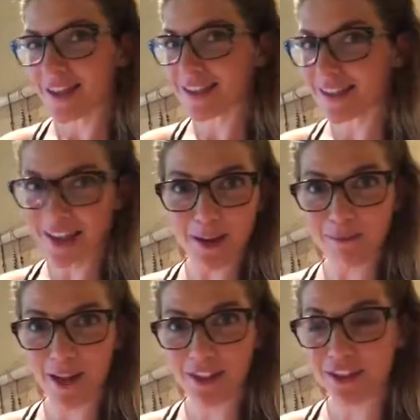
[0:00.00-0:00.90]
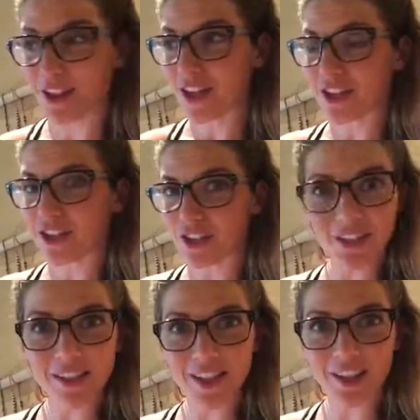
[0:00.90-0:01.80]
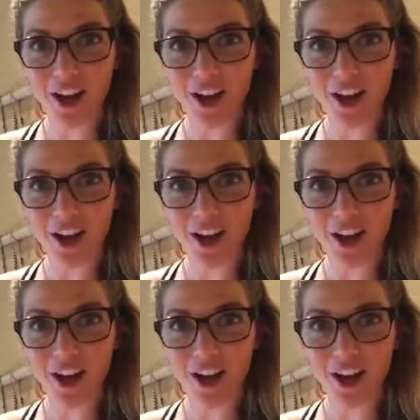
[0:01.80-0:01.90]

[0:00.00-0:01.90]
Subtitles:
same month, shit's getting